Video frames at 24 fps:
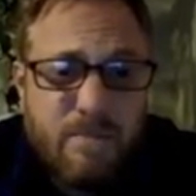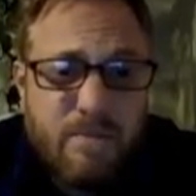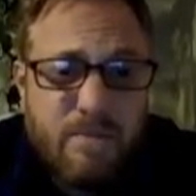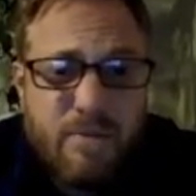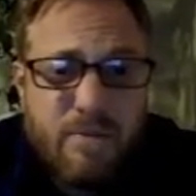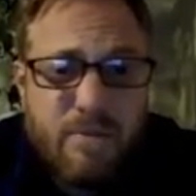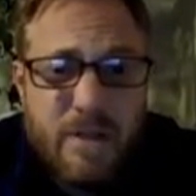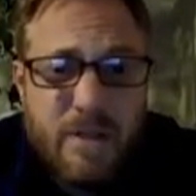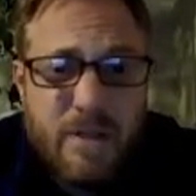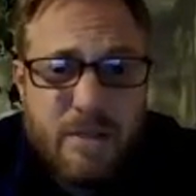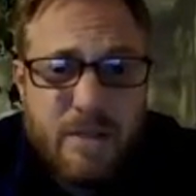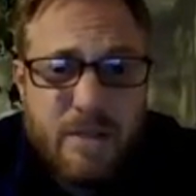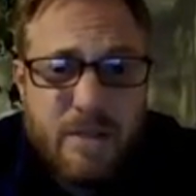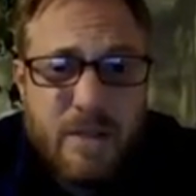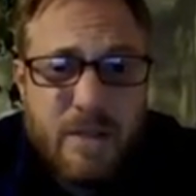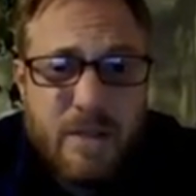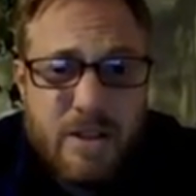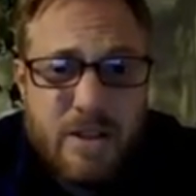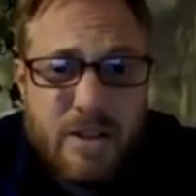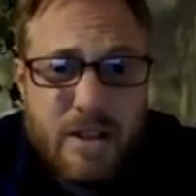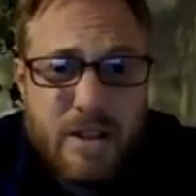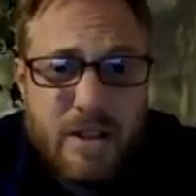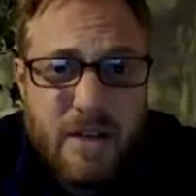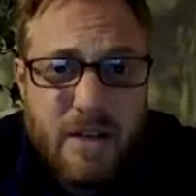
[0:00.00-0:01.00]
pretty
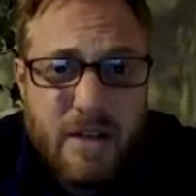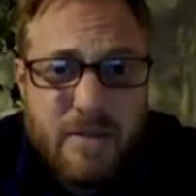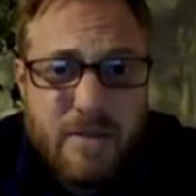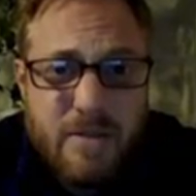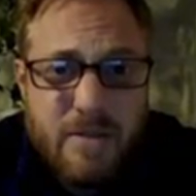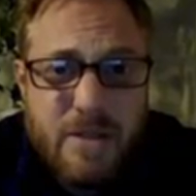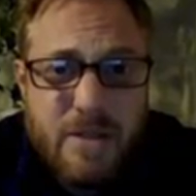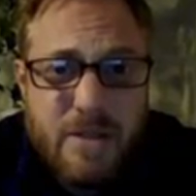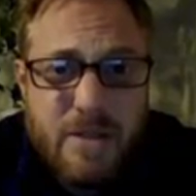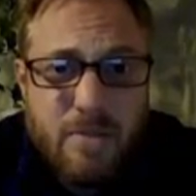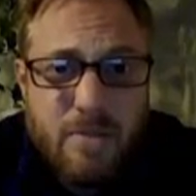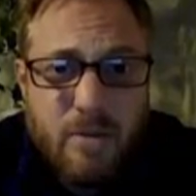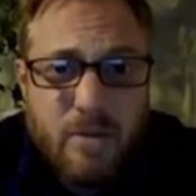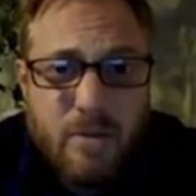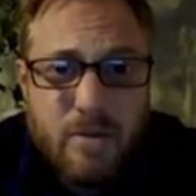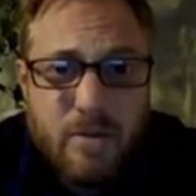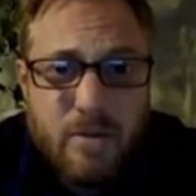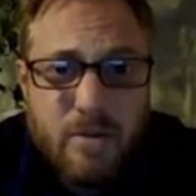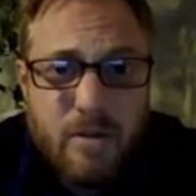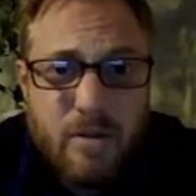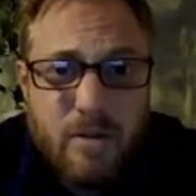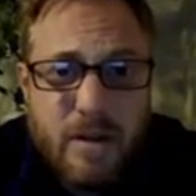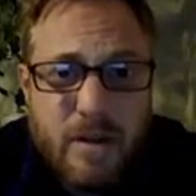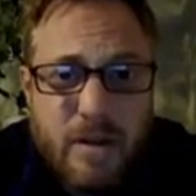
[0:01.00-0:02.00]
much in every sport,
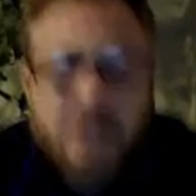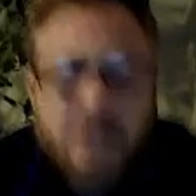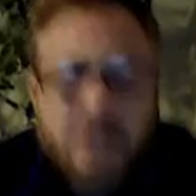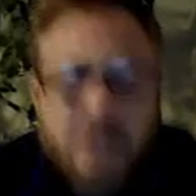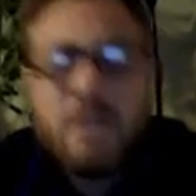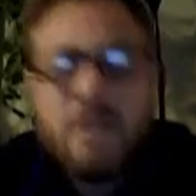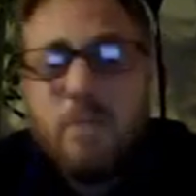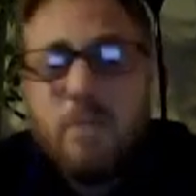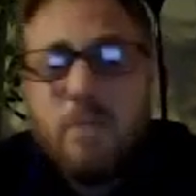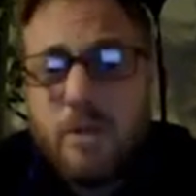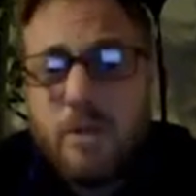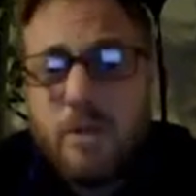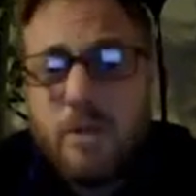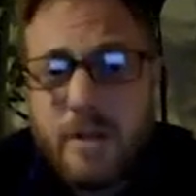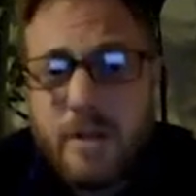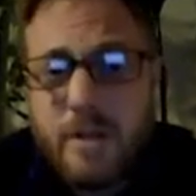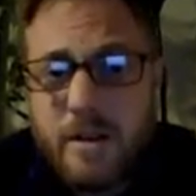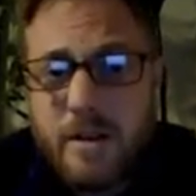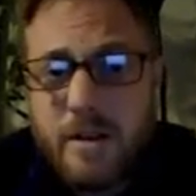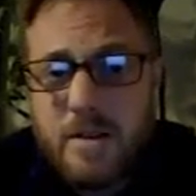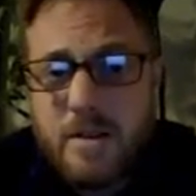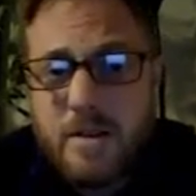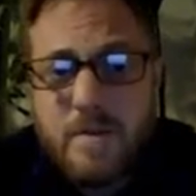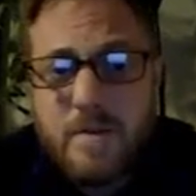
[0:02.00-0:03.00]
all right, some more than
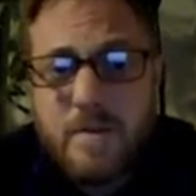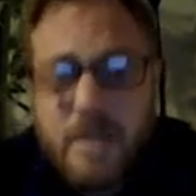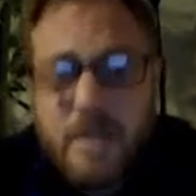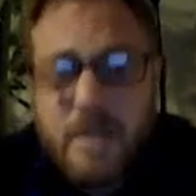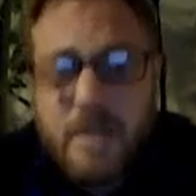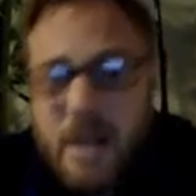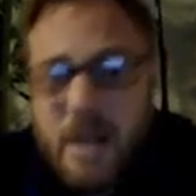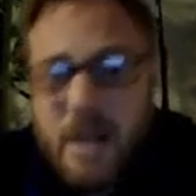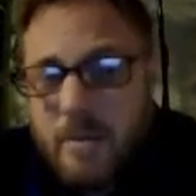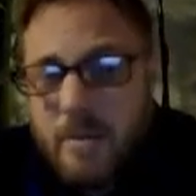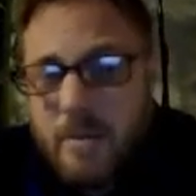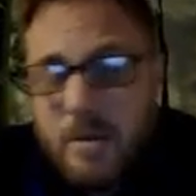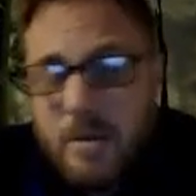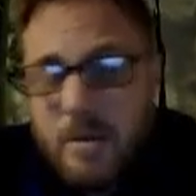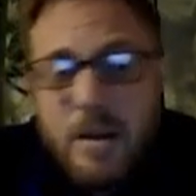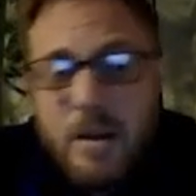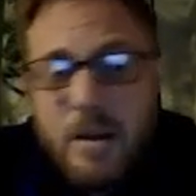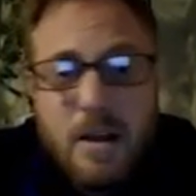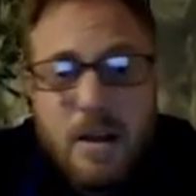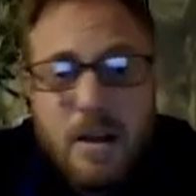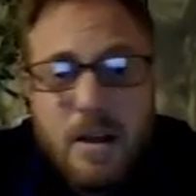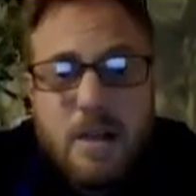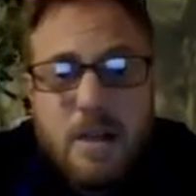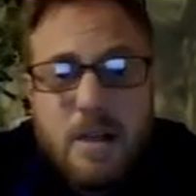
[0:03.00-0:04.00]
others. For example,
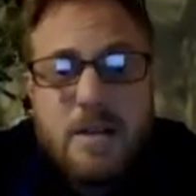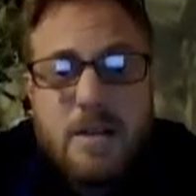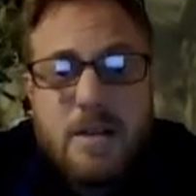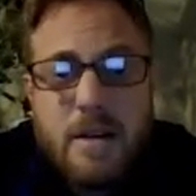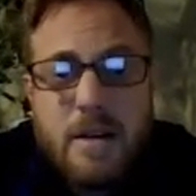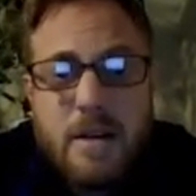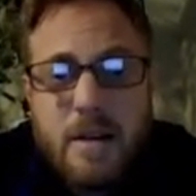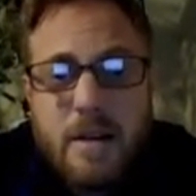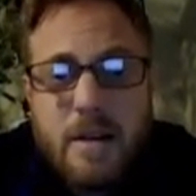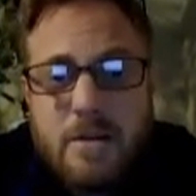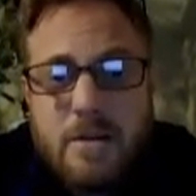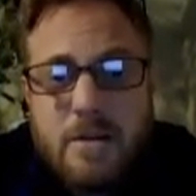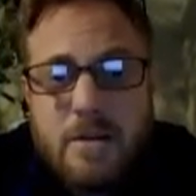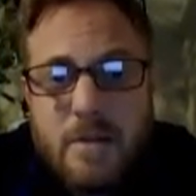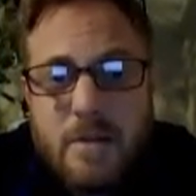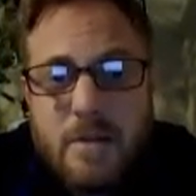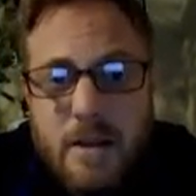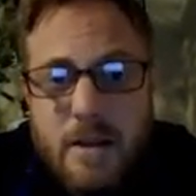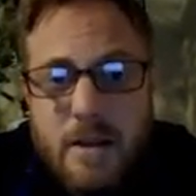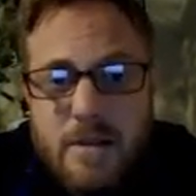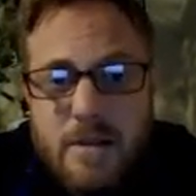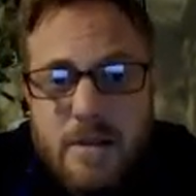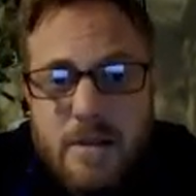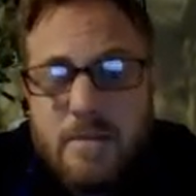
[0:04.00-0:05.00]
10,000
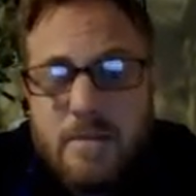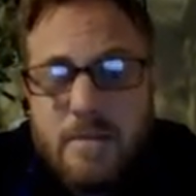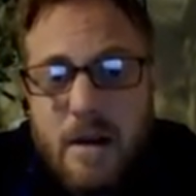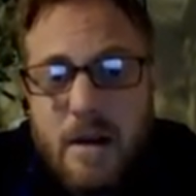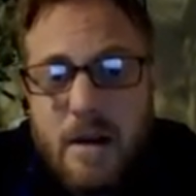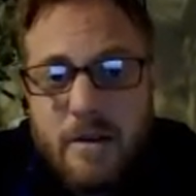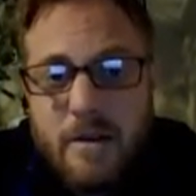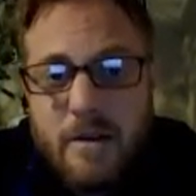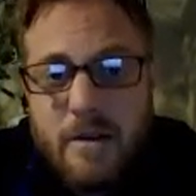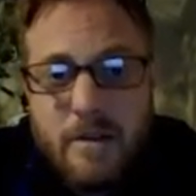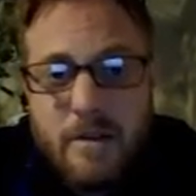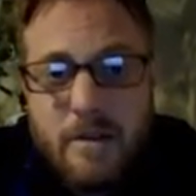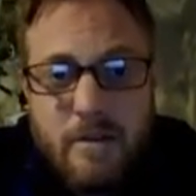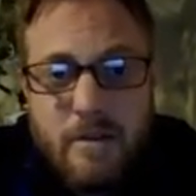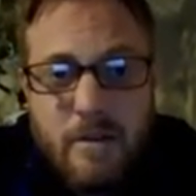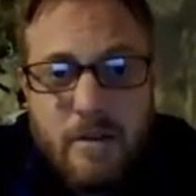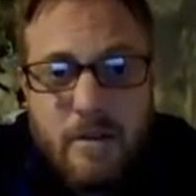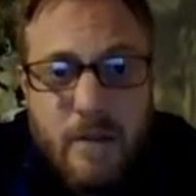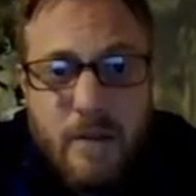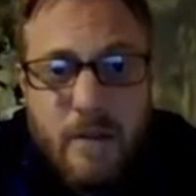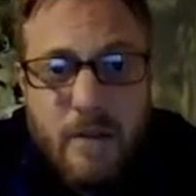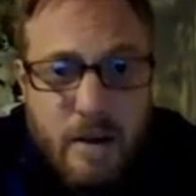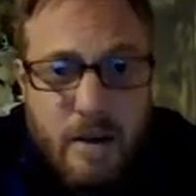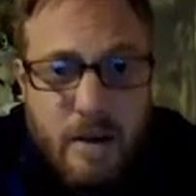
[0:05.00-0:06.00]
meters, marathon,
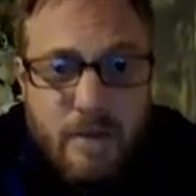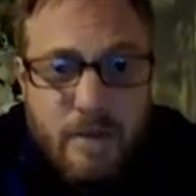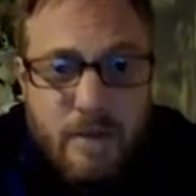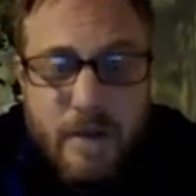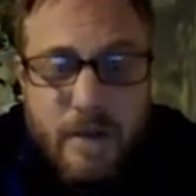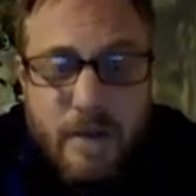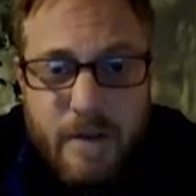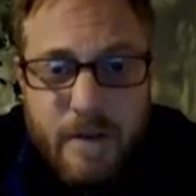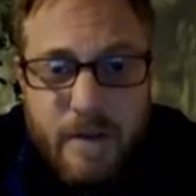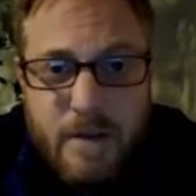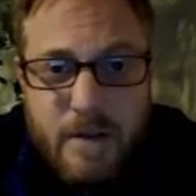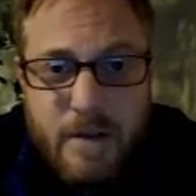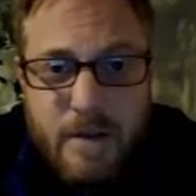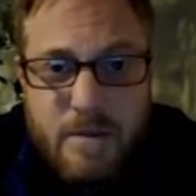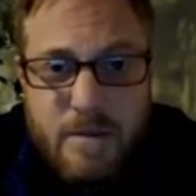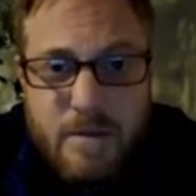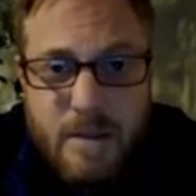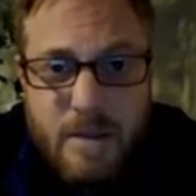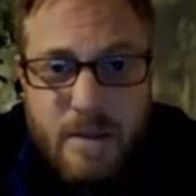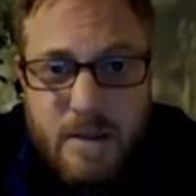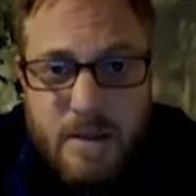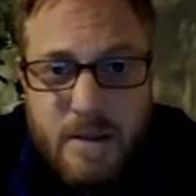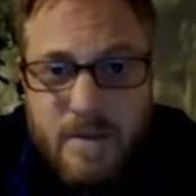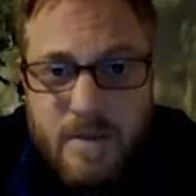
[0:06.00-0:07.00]
5,000
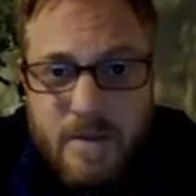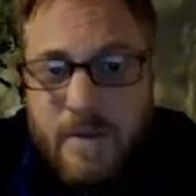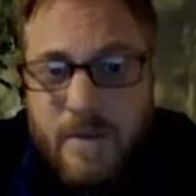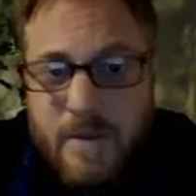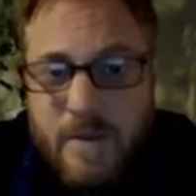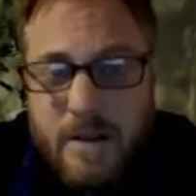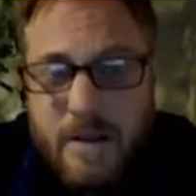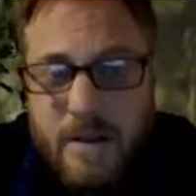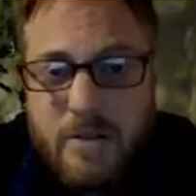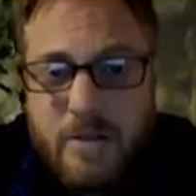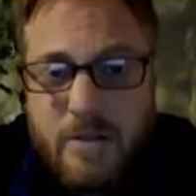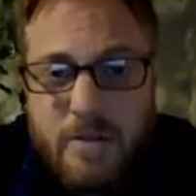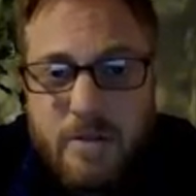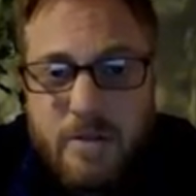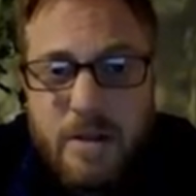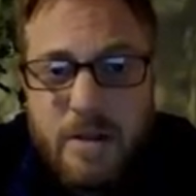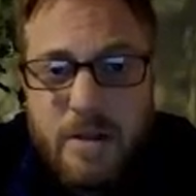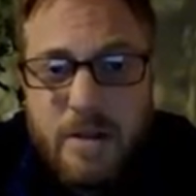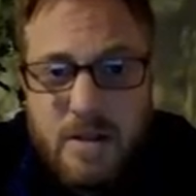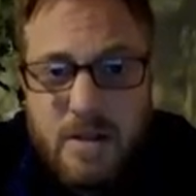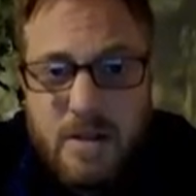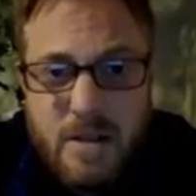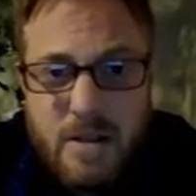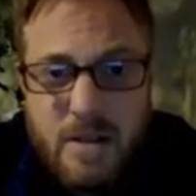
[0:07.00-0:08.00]
meters, 1,500
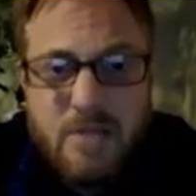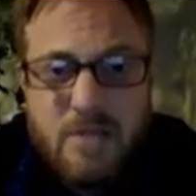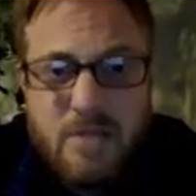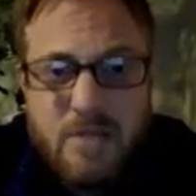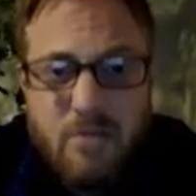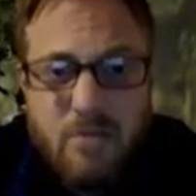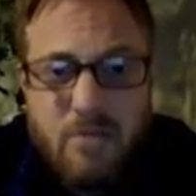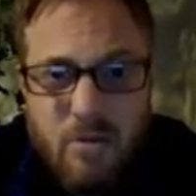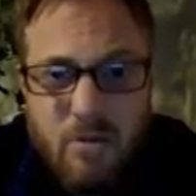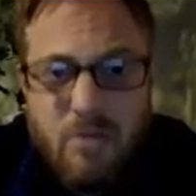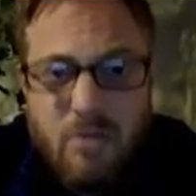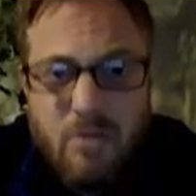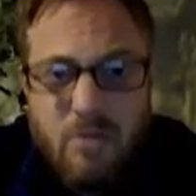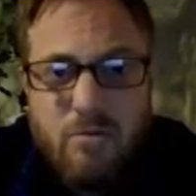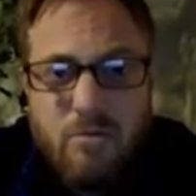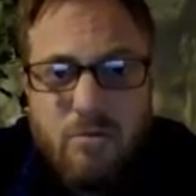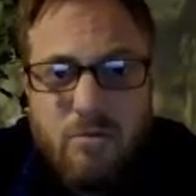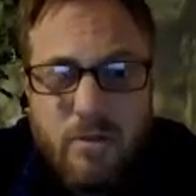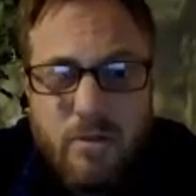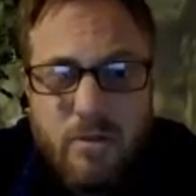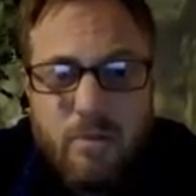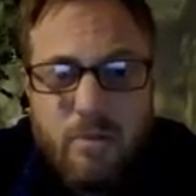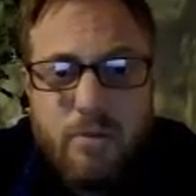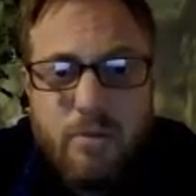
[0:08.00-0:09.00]
meters, these are all
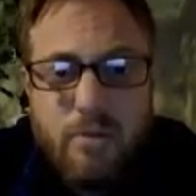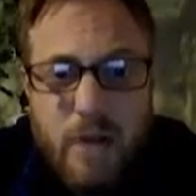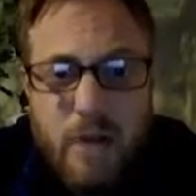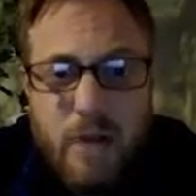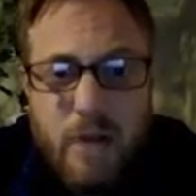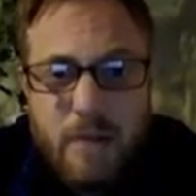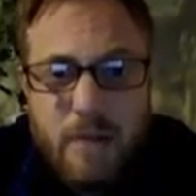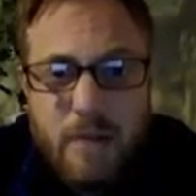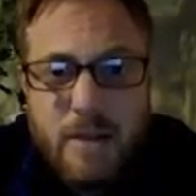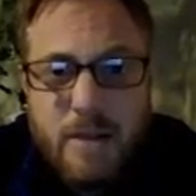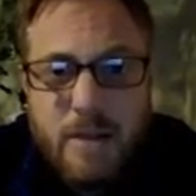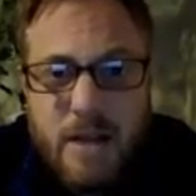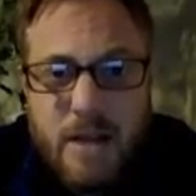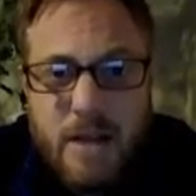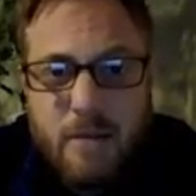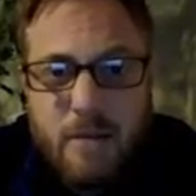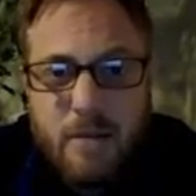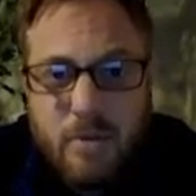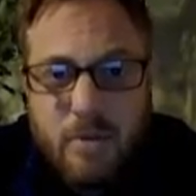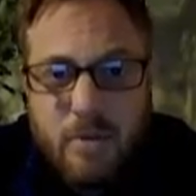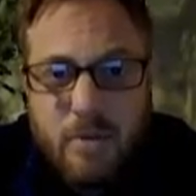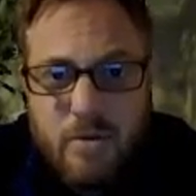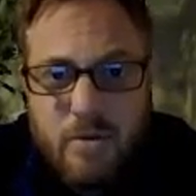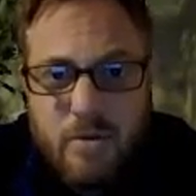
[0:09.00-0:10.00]
real prime
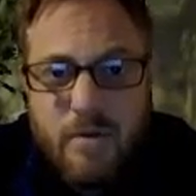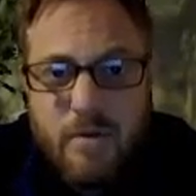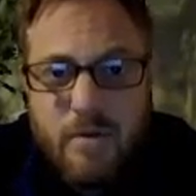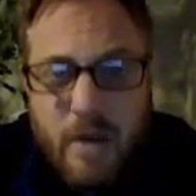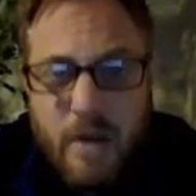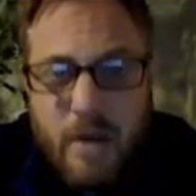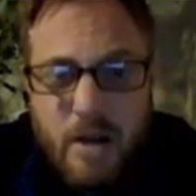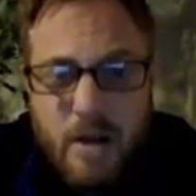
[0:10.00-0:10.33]
examples of